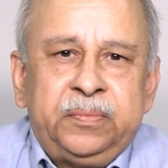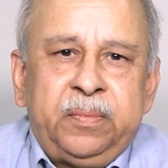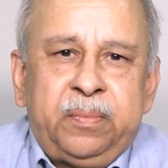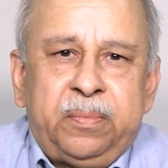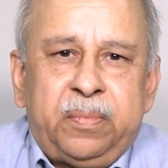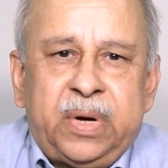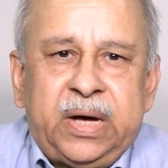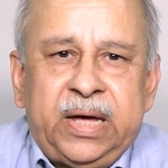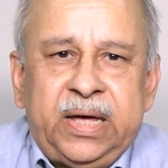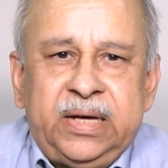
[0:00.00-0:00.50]

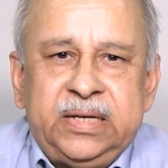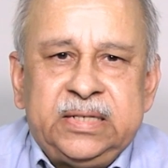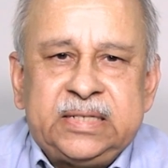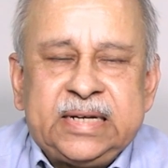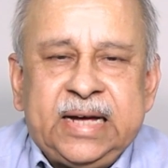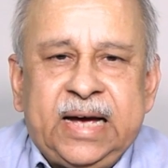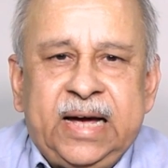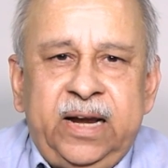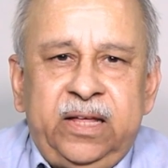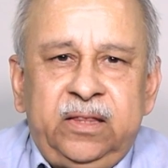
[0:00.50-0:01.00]
by
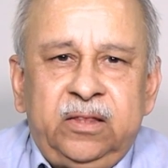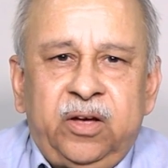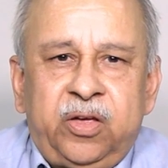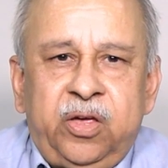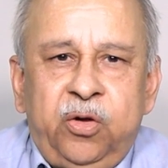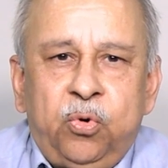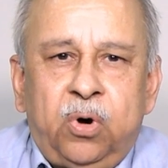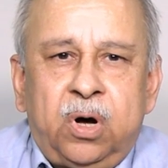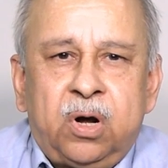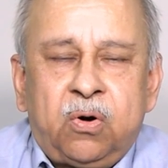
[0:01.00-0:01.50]
scanning the
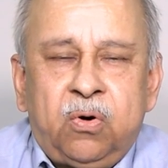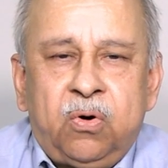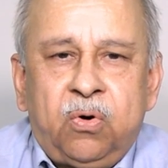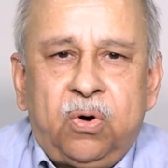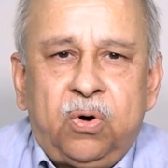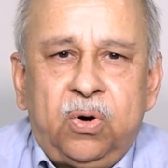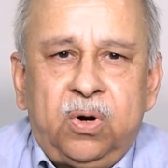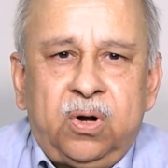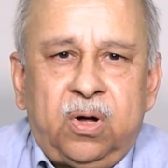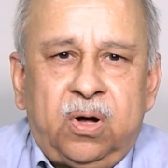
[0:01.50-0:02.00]
QR
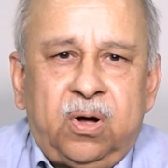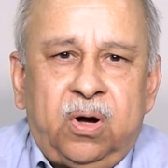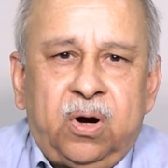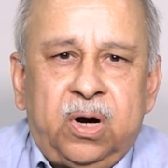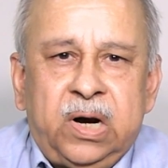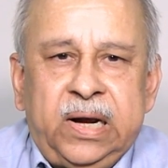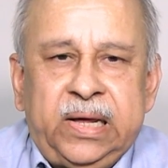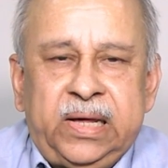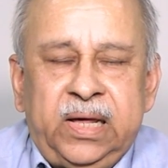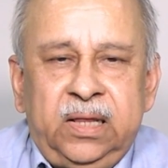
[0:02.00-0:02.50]
code or
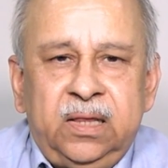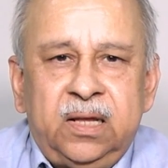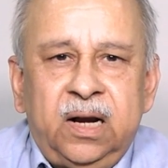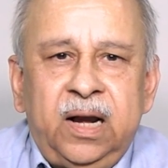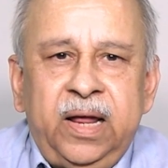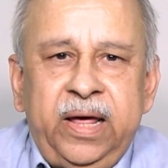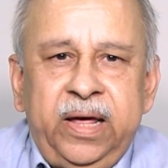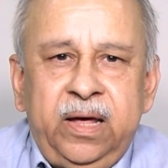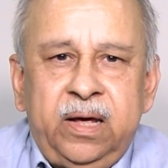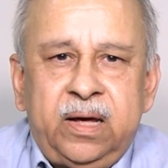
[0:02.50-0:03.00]
clicking the
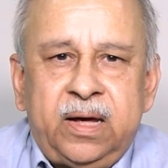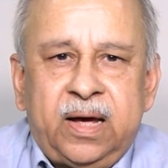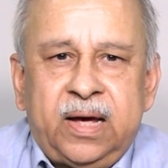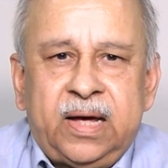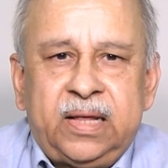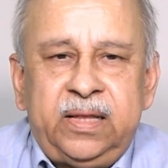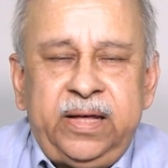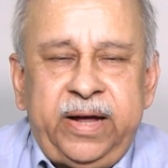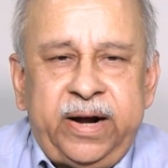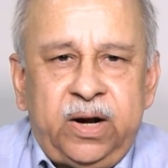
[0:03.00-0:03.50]
link
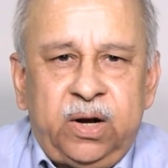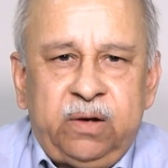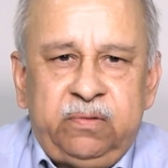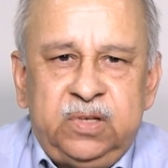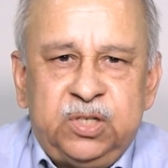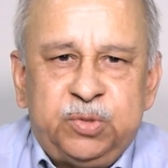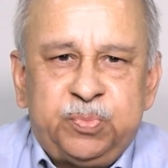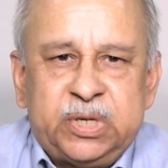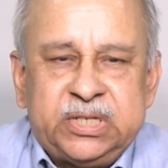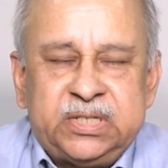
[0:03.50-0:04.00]
at the end of
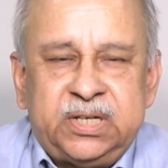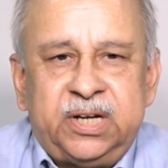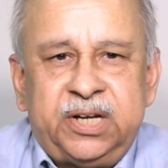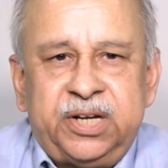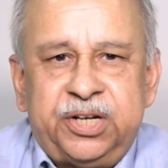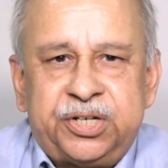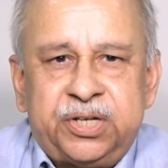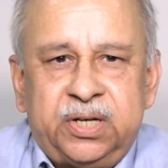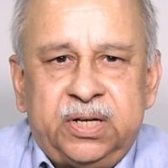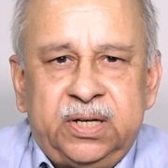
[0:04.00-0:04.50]
this
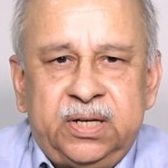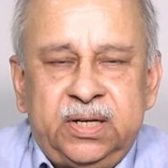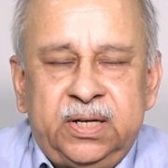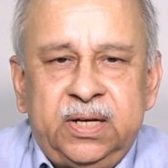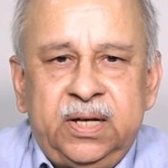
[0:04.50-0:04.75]
presentation.